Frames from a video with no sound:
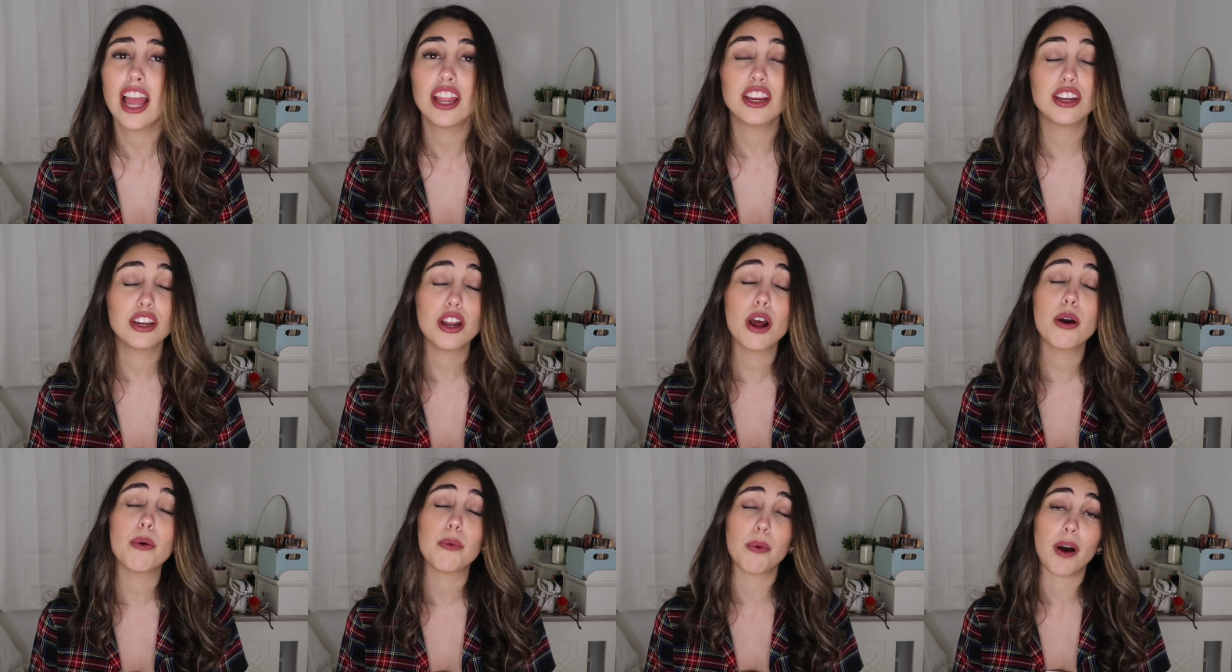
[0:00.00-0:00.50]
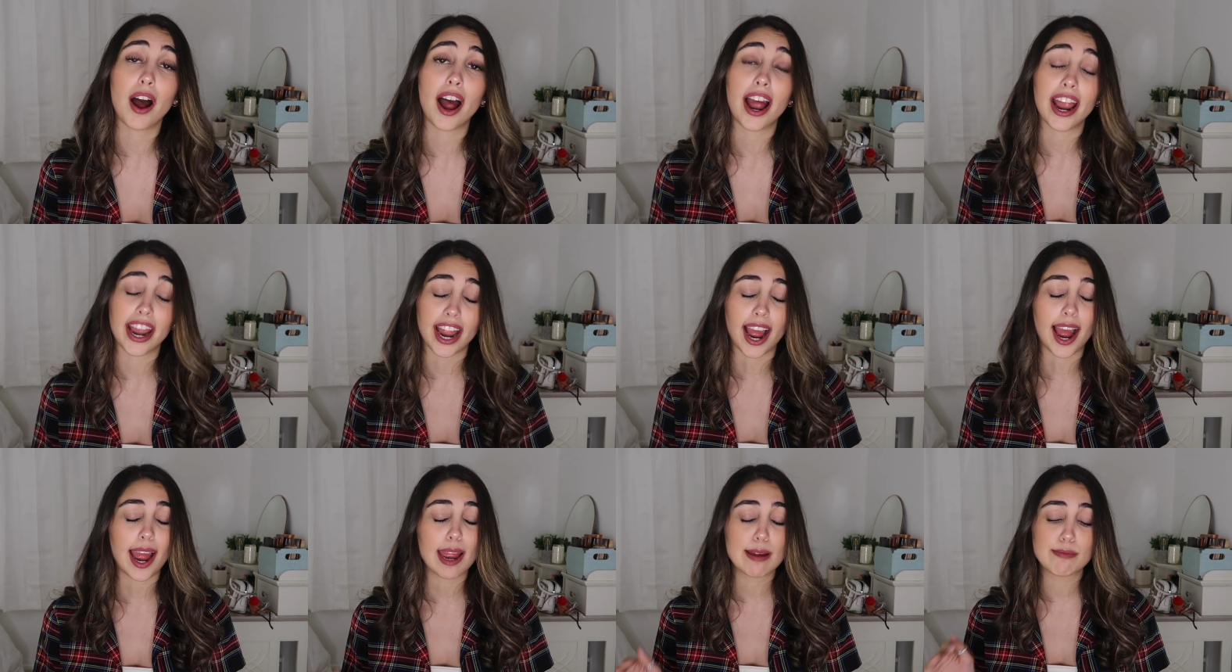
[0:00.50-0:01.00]
You know why?
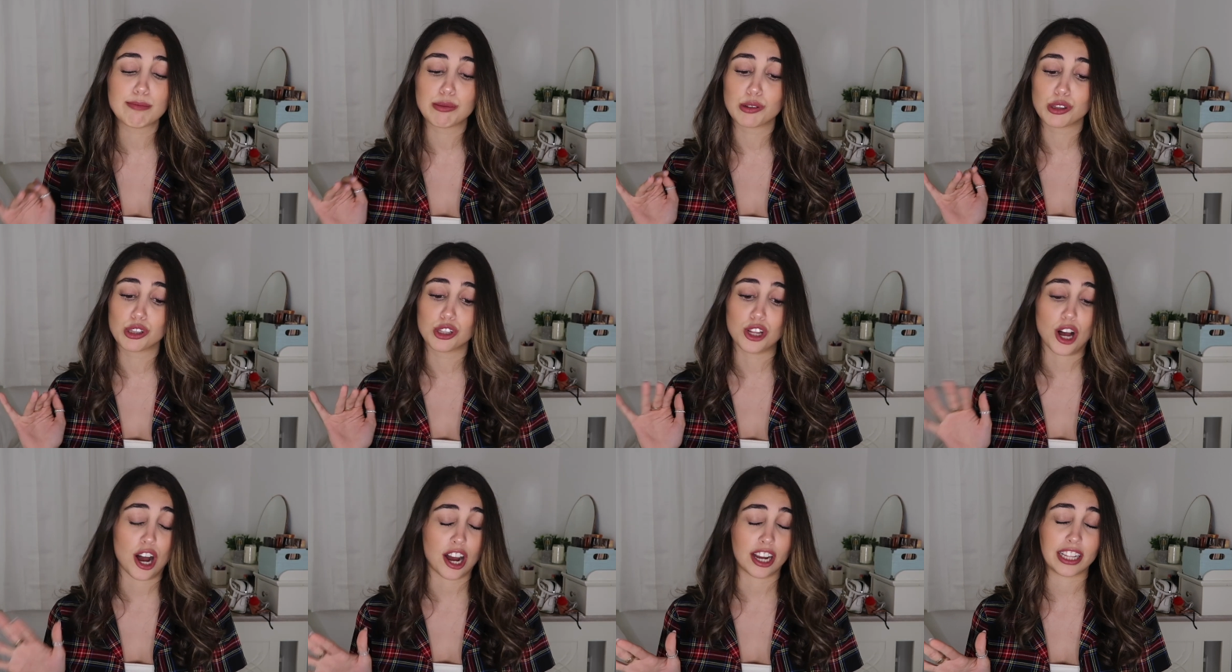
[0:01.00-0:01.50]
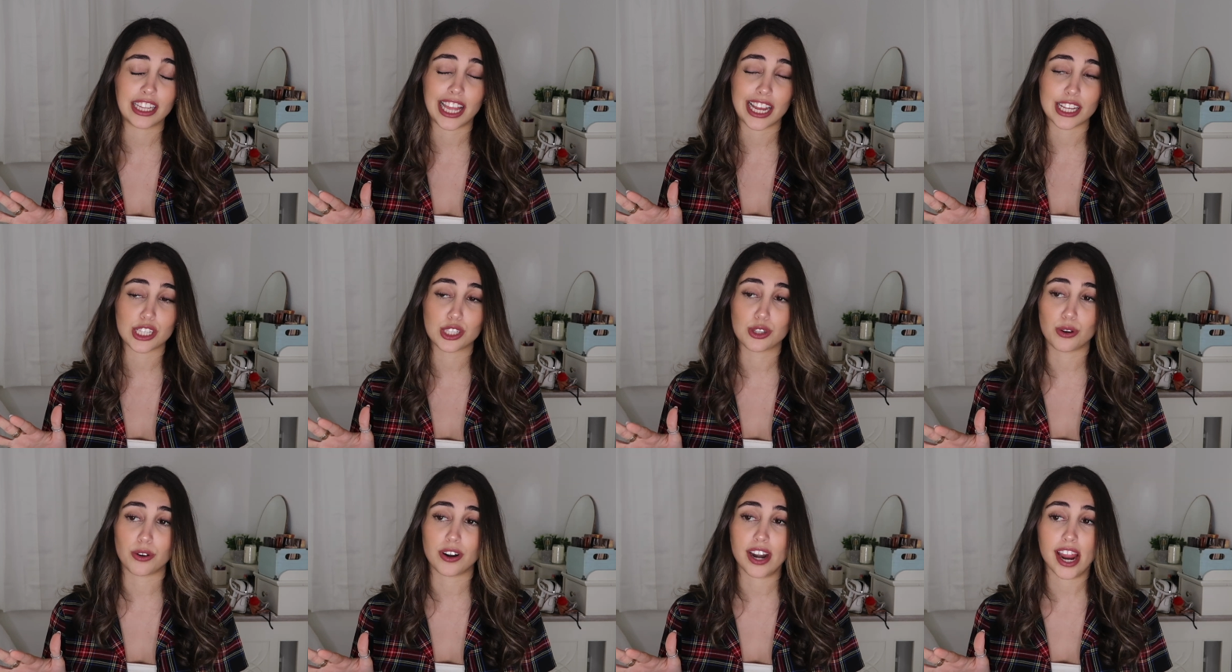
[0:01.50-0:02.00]
I blocked that
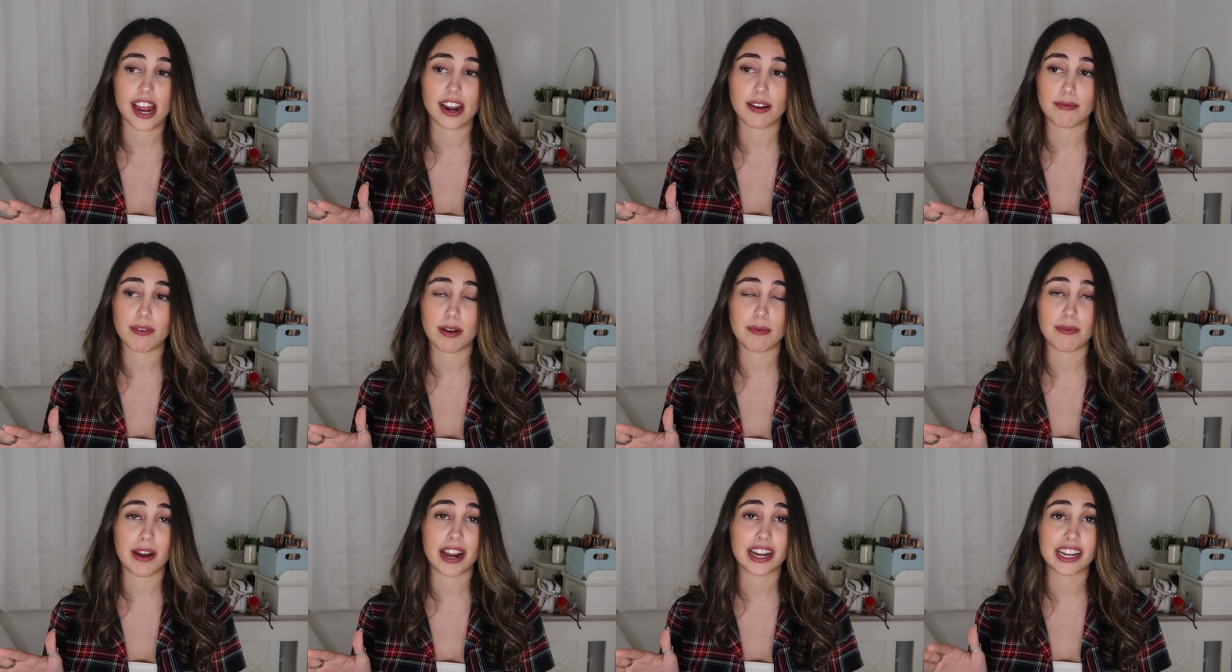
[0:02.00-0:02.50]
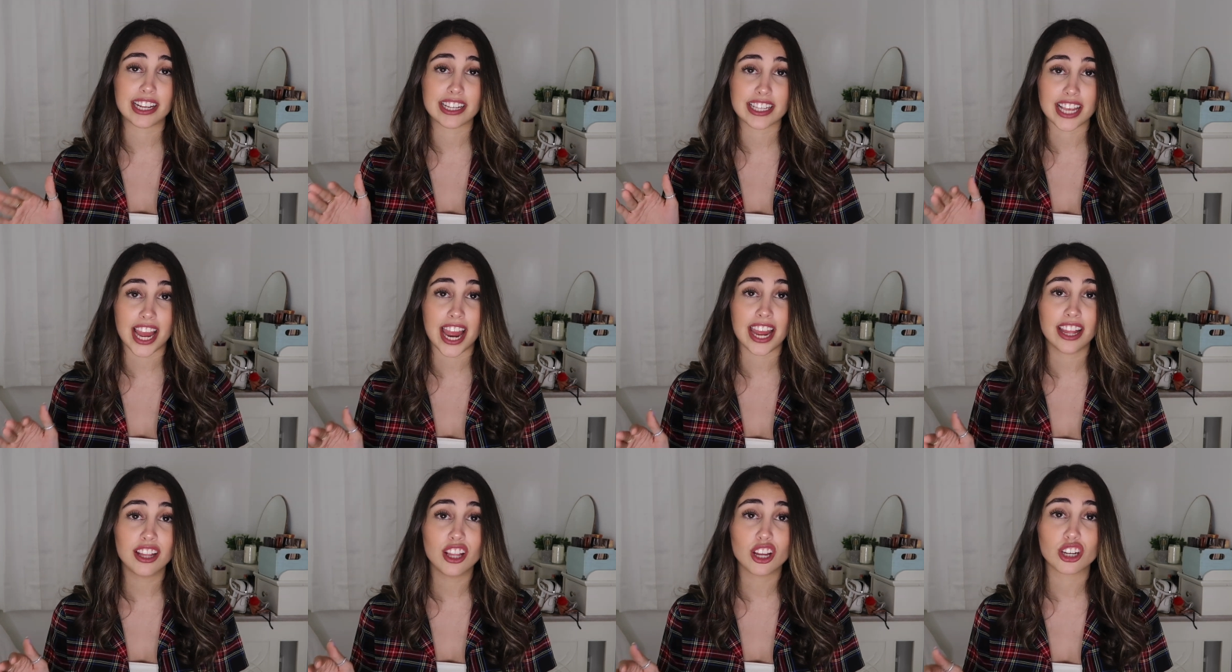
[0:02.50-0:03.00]
story out of my mind because
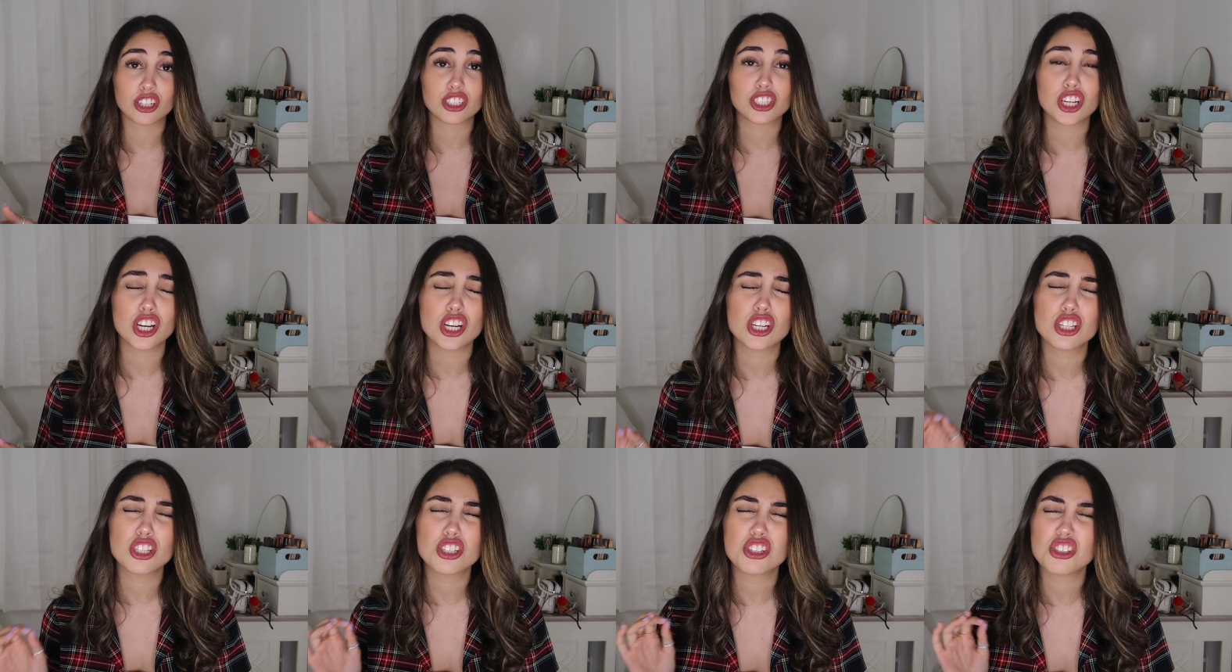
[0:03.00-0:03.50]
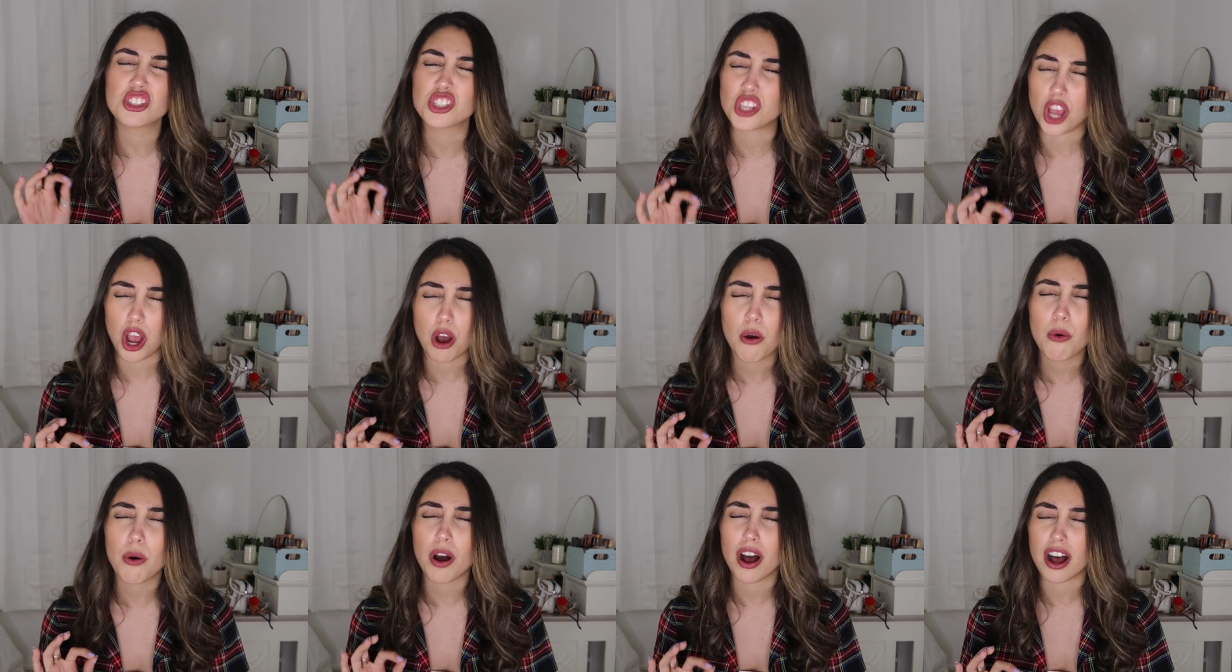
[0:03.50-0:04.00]
I looked
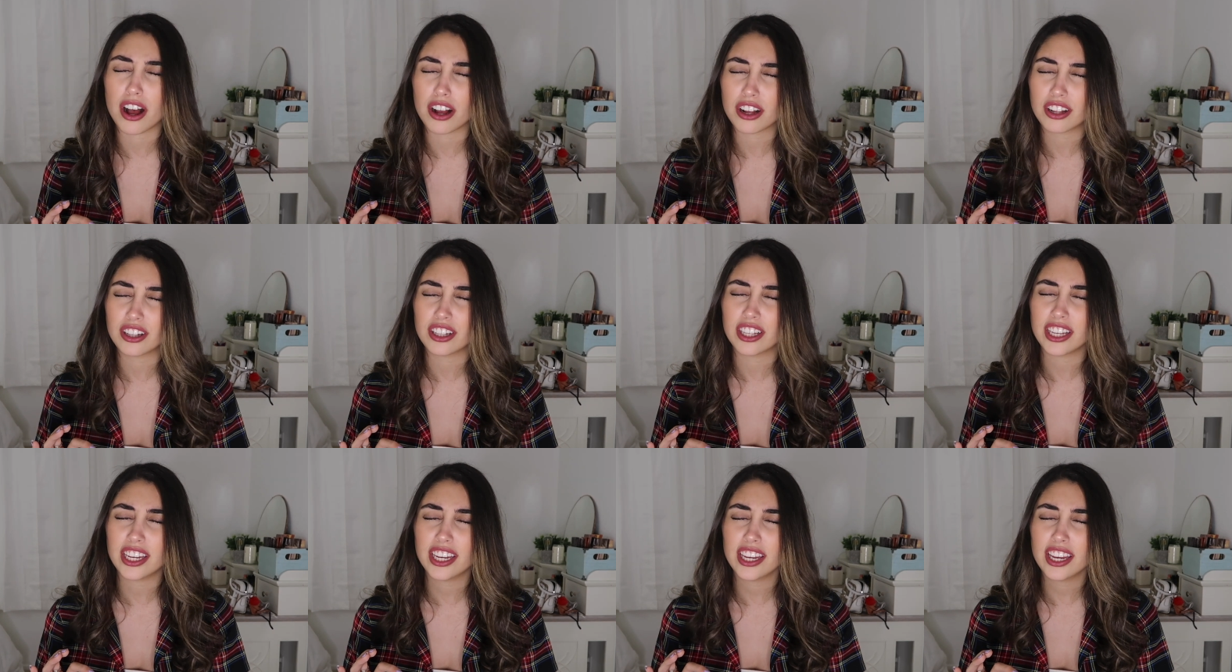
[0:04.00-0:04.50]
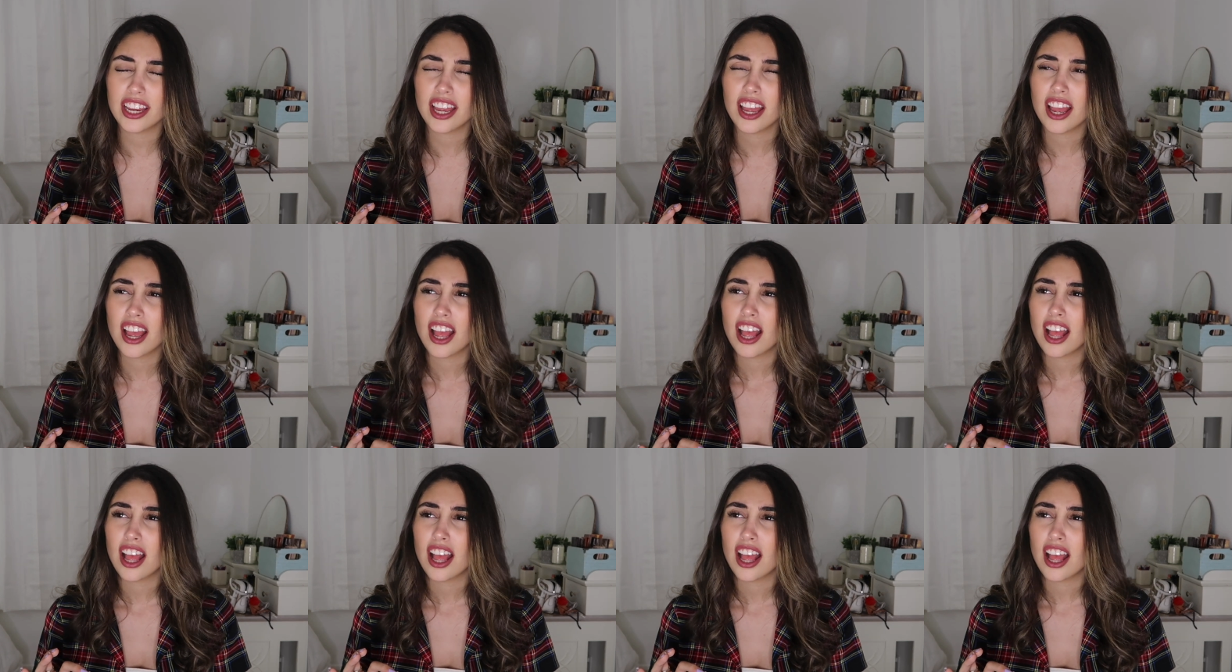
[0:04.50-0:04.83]
so ugly.